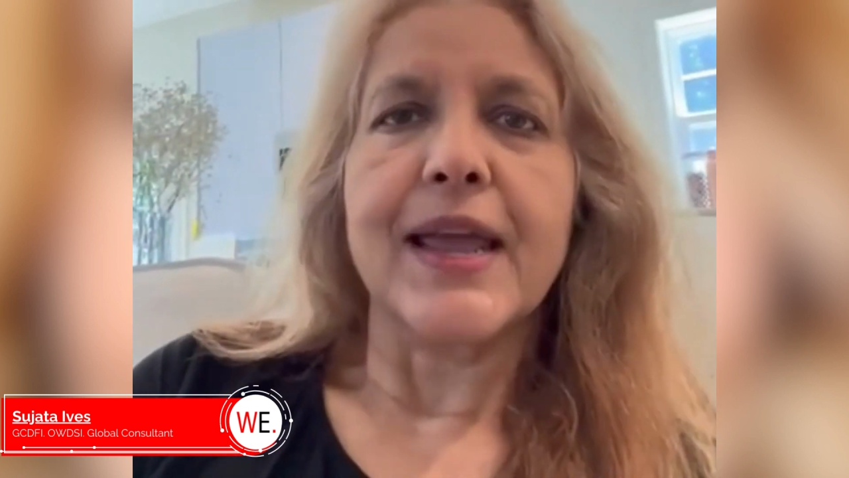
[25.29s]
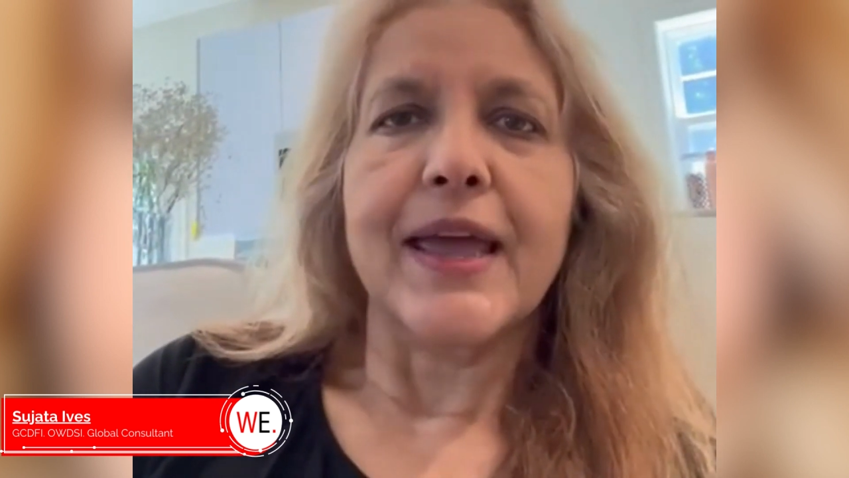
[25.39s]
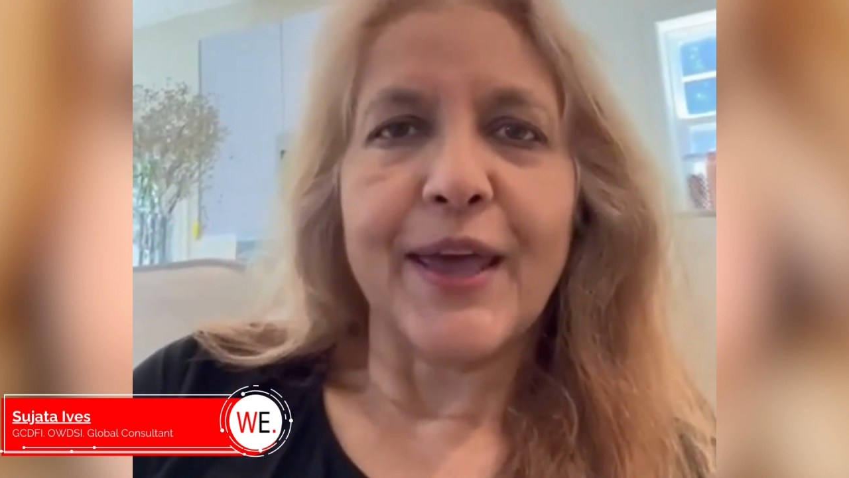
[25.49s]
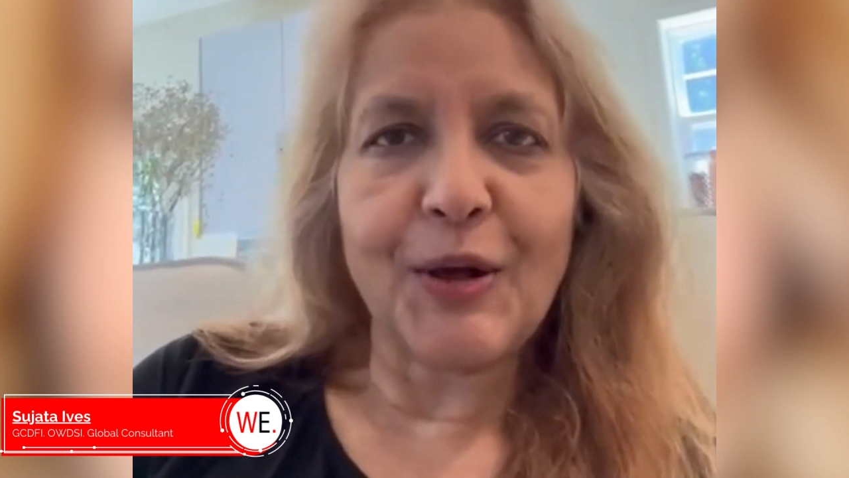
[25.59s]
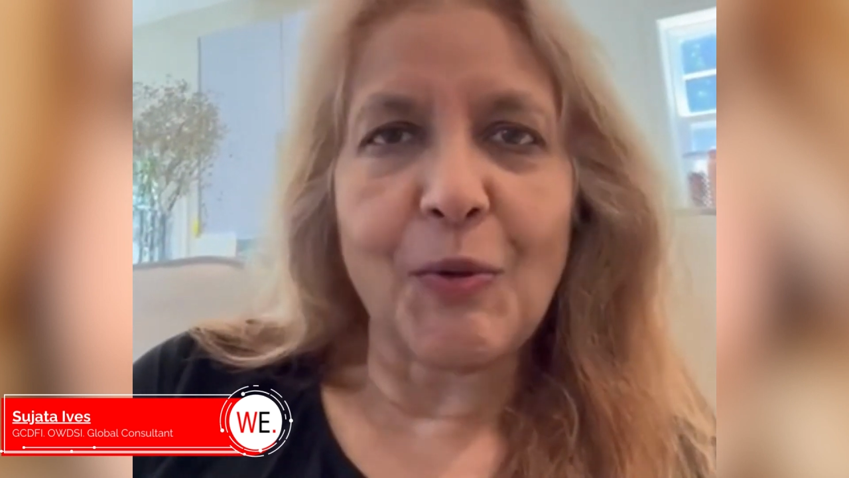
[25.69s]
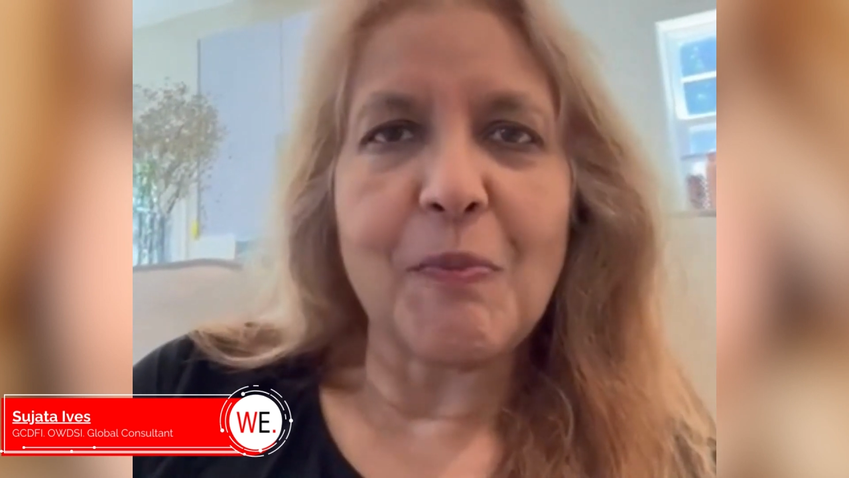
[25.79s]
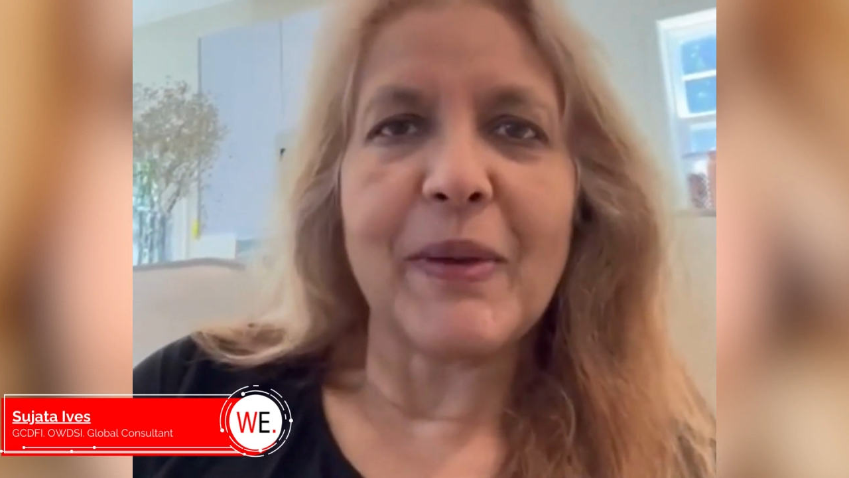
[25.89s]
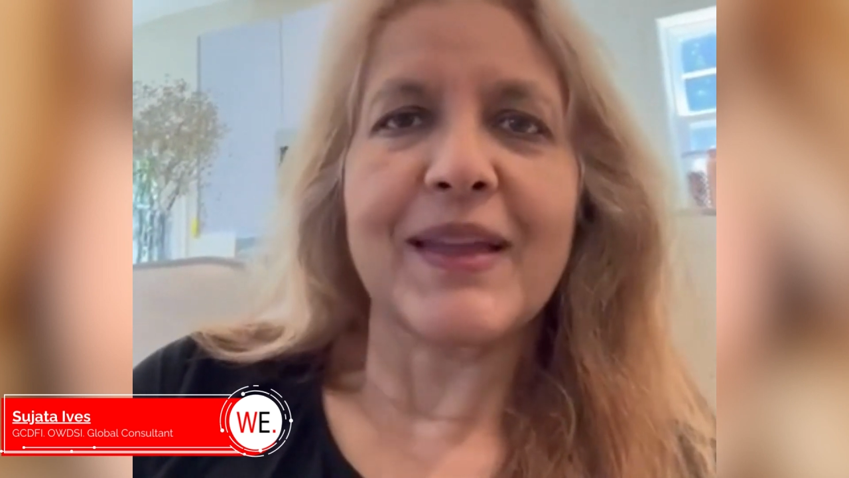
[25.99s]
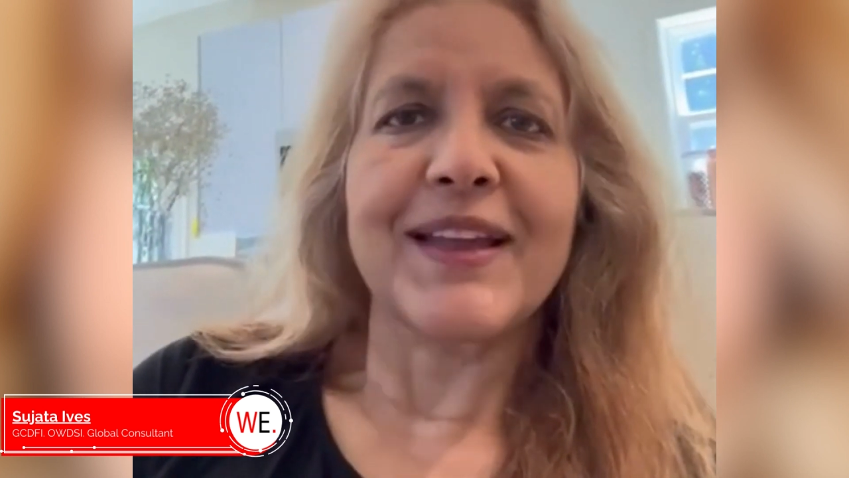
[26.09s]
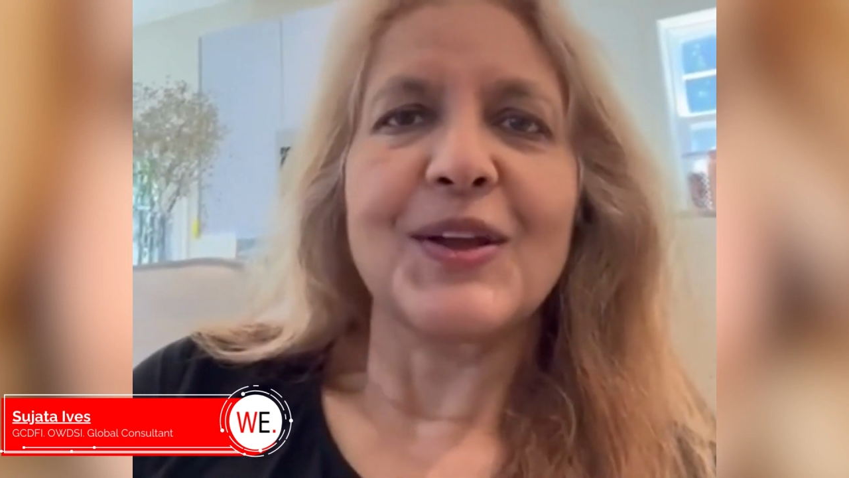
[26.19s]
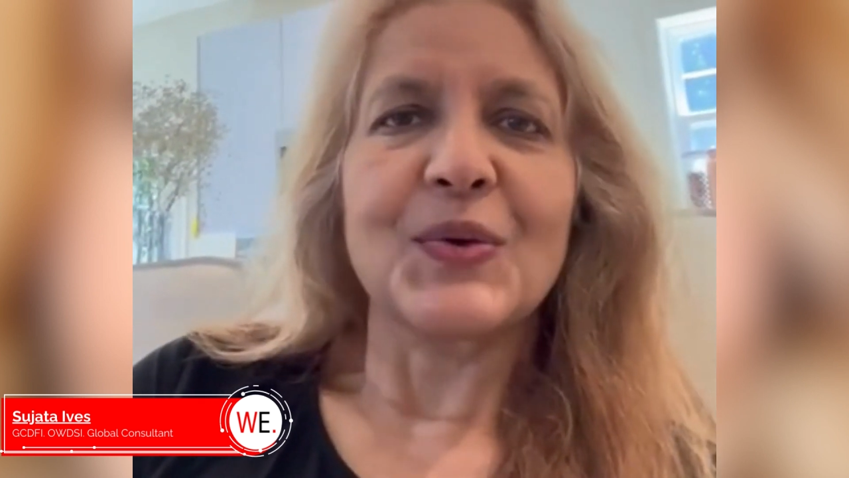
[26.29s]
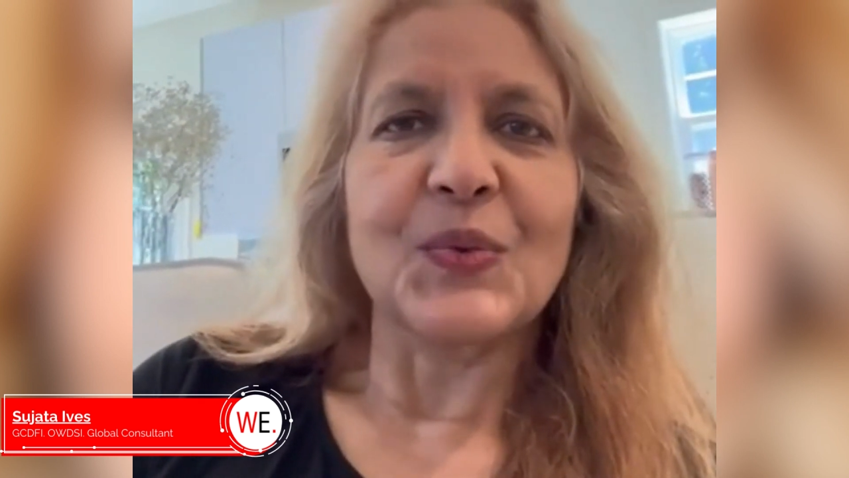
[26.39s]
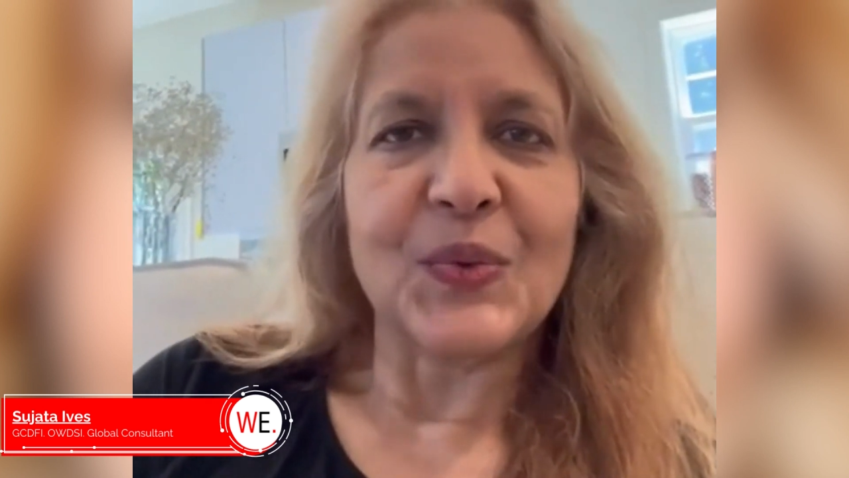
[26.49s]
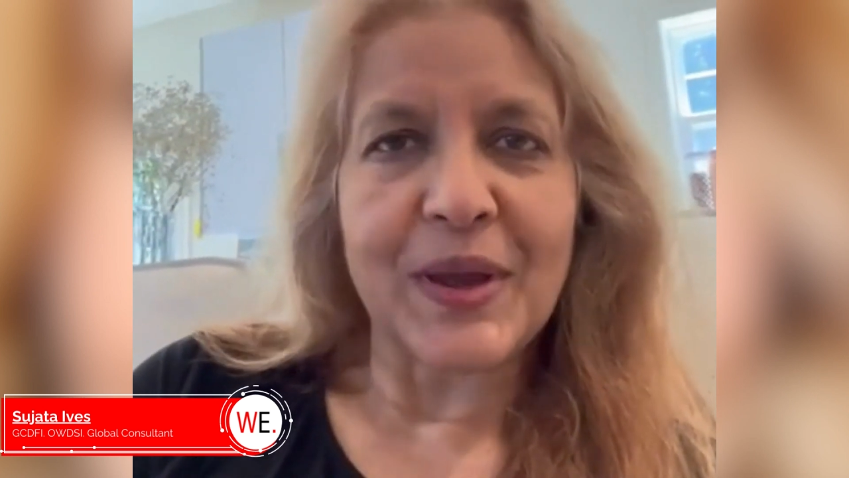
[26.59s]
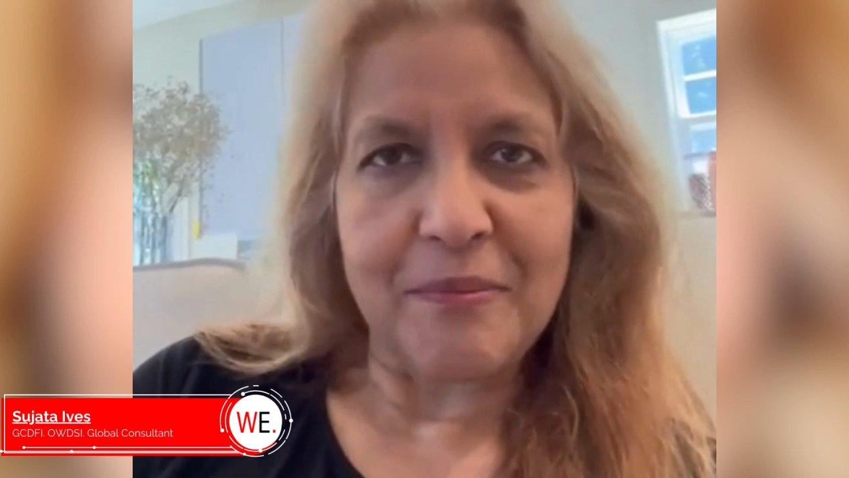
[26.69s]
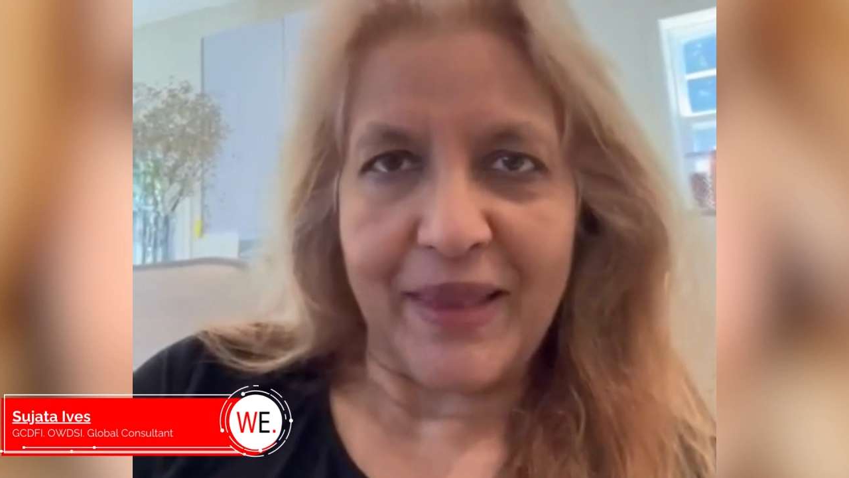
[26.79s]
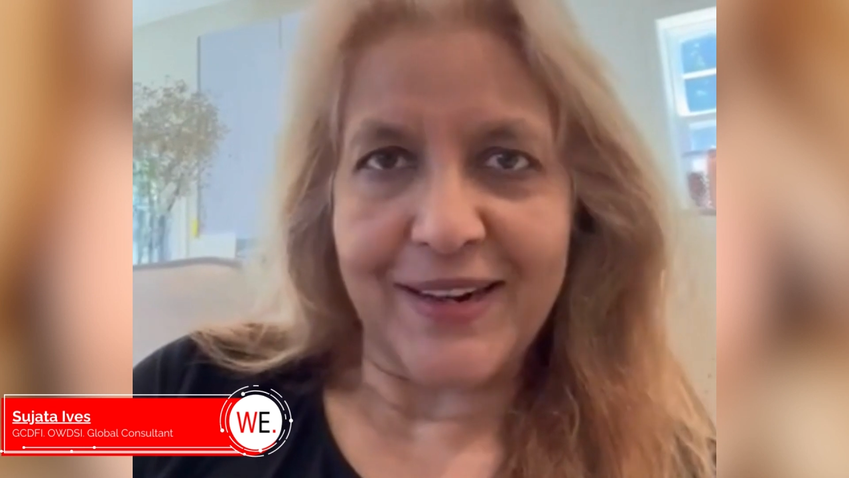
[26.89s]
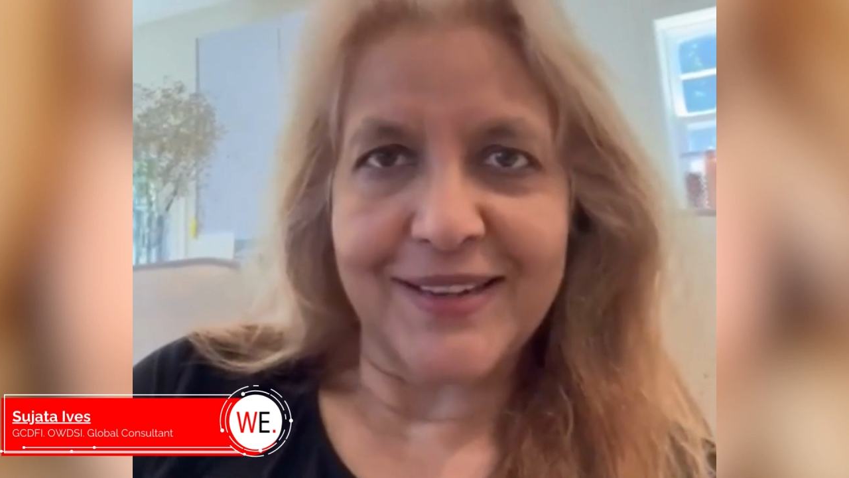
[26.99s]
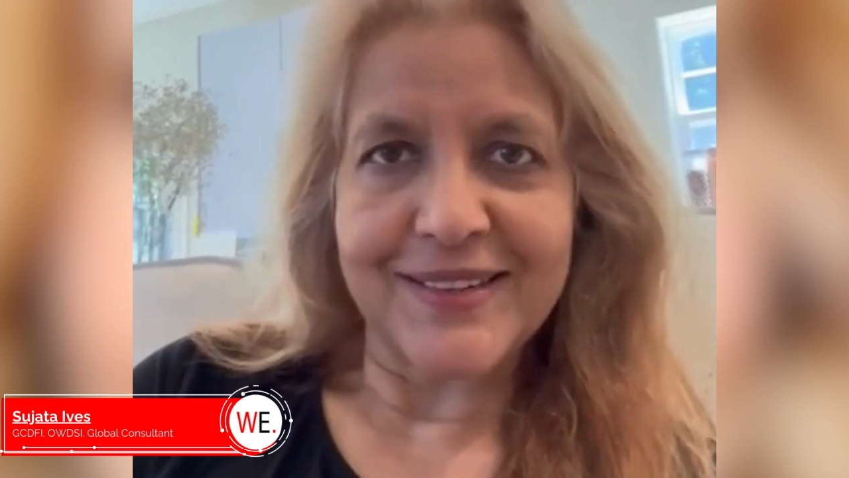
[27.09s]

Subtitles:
helping women.